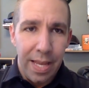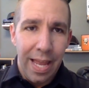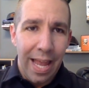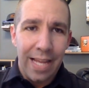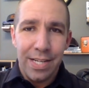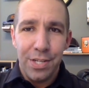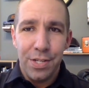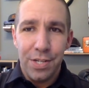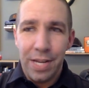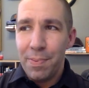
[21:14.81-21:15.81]
And
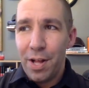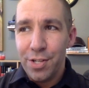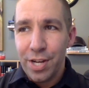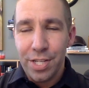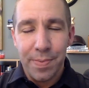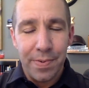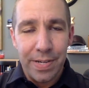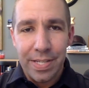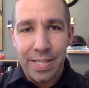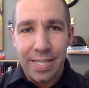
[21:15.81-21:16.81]
she apologized to me
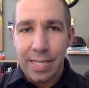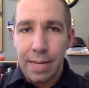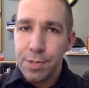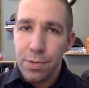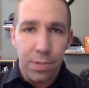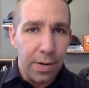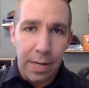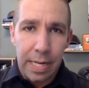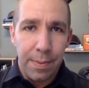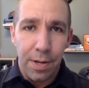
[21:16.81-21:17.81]
recently. She said, I'm so sorry I
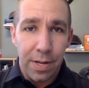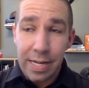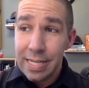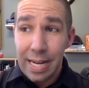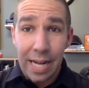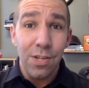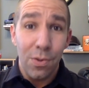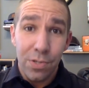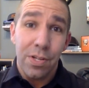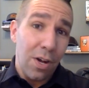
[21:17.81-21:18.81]
keep calling. I said, I
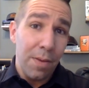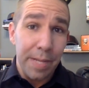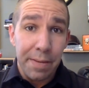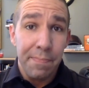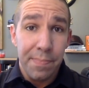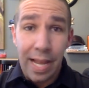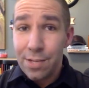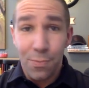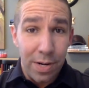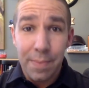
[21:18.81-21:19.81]
told you to call me.
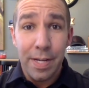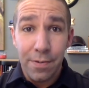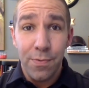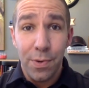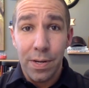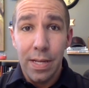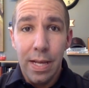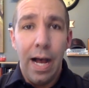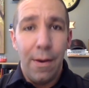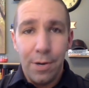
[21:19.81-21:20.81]
That's what I'm here for.
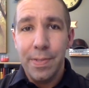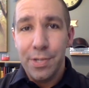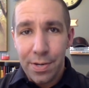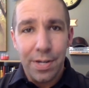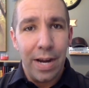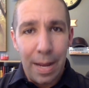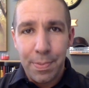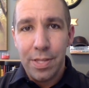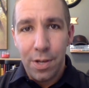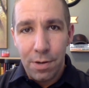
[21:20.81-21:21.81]
I want to be sure you're
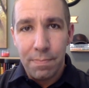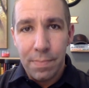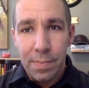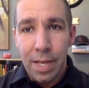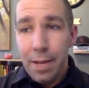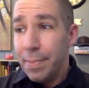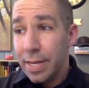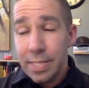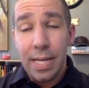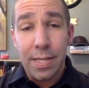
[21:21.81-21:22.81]
happy in the home.
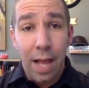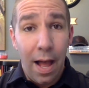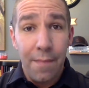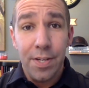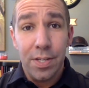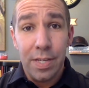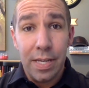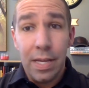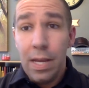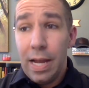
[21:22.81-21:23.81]
Because yes,
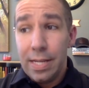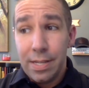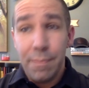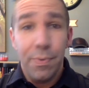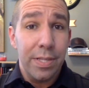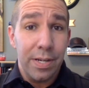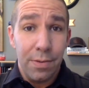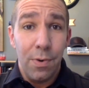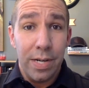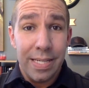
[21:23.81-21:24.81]
obviously, at some point they're going
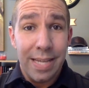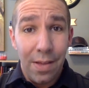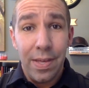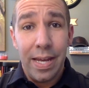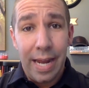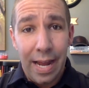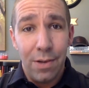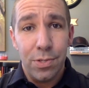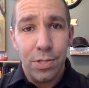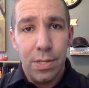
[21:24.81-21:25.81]
to want to sell that
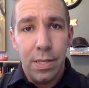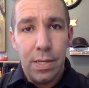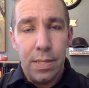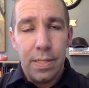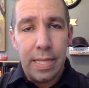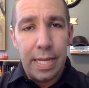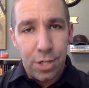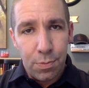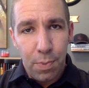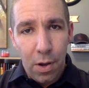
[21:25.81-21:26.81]
house that they
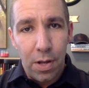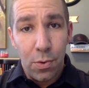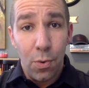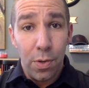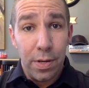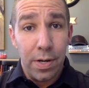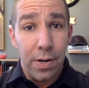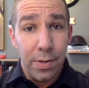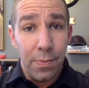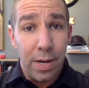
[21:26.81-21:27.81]
just bought, or they're
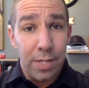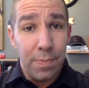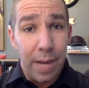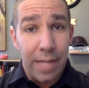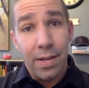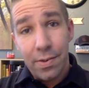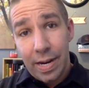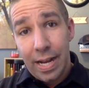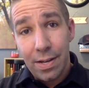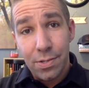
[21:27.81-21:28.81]
going to want to buy another
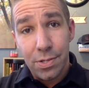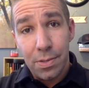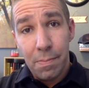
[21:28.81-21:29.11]
house.